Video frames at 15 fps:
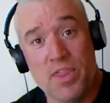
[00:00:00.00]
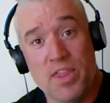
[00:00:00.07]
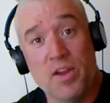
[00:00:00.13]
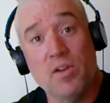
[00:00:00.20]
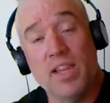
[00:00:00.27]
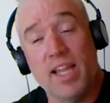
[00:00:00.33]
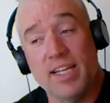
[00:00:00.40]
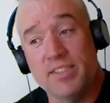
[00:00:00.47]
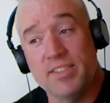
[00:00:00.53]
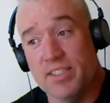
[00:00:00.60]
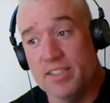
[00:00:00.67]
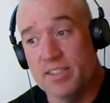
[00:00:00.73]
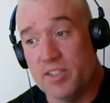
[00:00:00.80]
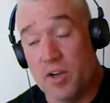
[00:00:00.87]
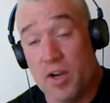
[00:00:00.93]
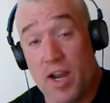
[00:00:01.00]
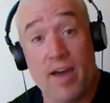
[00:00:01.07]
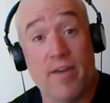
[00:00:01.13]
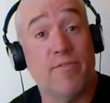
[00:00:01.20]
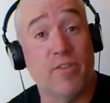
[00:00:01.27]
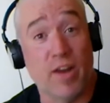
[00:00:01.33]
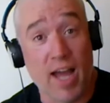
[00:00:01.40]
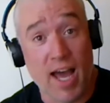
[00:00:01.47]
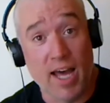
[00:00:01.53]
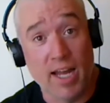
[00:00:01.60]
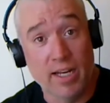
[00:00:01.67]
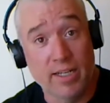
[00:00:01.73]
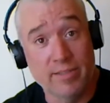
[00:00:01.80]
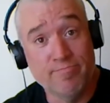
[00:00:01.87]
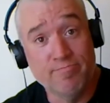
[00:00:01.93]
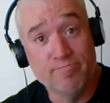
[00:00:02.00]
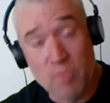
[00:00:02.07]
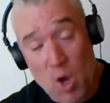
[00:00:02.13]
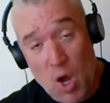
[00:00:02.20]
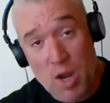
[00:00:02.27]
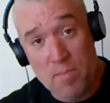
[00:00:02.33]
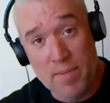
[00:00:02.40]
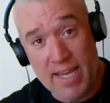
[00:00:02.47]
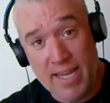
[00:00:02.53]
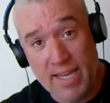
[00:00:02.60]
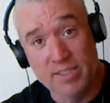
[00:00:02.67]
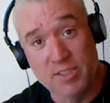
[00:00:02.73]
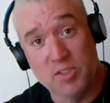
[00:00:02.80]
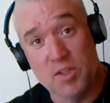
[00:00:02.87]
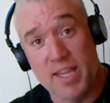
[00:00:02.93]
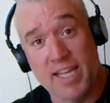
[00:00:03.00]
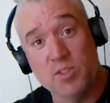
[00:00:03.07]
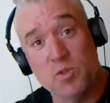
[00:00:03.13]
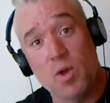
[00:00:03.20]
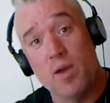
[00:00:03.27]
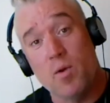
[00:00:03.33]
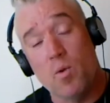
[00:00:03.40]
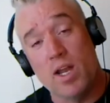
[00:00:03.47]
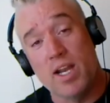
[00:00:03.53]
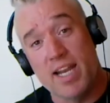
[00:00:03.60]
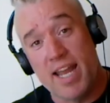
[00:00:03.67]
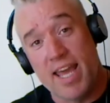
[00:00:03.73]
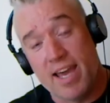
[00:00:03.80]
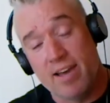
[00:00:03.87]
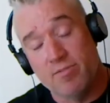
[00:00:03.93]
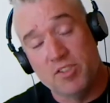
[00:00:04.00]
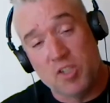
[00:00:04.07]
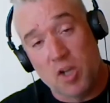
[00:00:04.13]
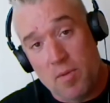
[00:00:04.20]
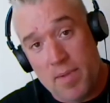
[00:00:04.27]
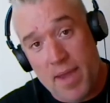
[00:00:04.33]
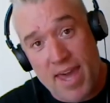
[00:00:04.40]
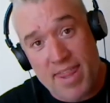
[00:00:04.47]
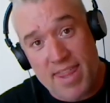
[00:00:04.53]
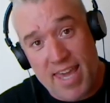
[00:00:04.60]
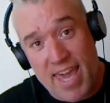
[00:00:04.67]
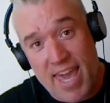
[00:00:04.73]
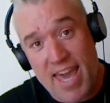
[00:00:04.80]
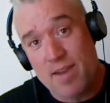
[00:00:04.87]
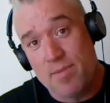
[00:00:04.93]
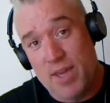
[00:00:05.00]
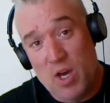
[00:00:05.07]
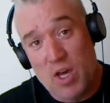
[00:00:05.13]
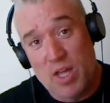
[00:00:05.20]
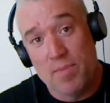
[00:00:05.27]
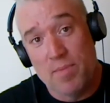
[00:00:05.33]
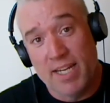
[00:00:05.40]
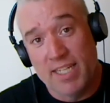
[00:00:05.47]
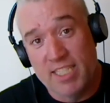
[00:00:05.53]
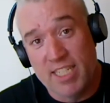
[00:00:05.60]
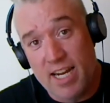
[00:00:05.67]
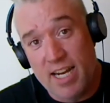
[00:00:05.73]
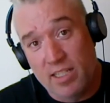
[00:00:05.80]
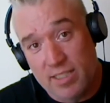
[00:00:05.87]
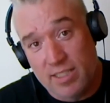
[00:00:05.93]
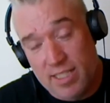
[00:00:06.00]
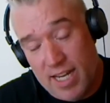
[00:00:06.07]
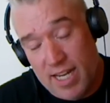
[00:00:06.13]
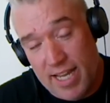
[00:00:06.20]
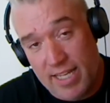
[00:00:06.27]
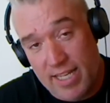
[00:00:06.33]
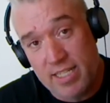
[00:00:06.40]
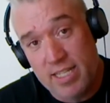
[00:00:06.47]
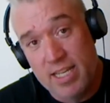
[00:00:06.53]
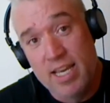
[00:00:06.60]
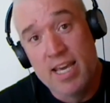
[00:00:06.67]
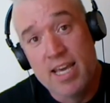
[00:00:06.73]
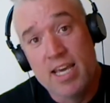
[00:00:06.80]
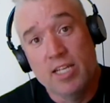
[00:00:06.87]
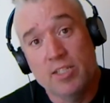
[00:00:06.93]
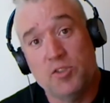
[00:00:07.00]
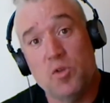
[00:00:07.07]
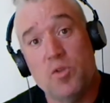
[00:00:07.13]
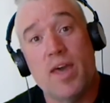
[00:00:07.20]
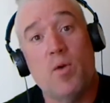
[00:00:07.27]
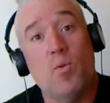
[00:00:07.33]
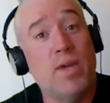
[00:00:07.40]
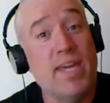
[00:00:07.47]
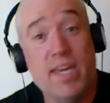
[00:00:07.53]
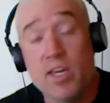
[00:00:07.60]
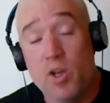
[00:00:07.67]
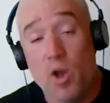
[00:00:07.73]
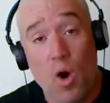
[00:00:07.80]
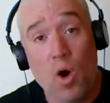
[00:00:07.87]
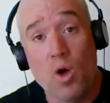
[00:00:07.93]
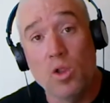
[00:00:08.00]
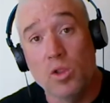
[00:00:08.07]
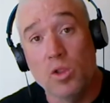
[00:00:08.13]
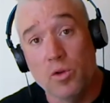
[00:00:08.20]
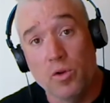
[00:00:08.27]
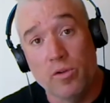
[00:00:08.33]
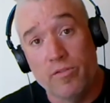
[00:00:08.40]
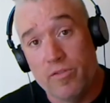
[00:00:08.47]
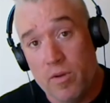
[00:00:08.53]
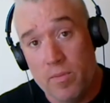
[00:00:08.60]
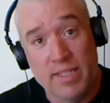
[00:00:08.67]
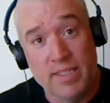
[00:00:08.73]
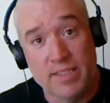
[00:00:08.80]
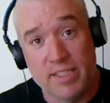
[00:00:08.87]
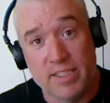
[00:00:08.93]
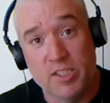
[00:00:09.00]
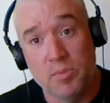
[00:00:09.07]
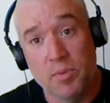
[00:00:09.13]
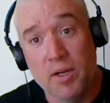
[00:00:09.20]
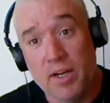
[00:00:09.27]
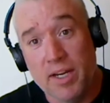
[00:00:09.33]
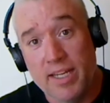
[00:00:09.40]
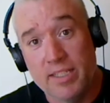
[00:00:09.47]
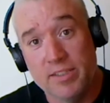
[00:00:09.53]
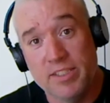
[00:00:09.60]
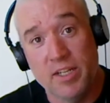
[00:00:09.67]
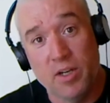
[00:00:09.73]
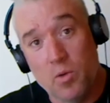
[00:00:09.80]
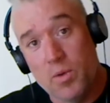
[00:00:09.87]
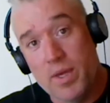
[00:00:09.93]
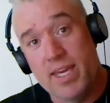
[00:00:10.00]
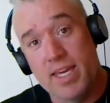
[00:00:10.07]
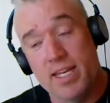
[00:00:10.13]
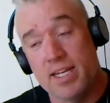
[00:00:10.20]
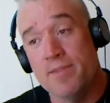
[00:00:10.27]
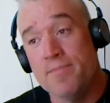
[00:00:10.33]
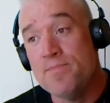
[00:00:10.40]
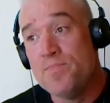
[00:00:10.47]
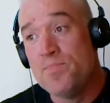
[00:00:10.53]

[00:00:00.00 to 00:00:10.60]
their lessons are not forgotten on me. And so that's why I wanted to have Star Path Academy on my channel tonight, so that we can all learn from his experience. You know, we can,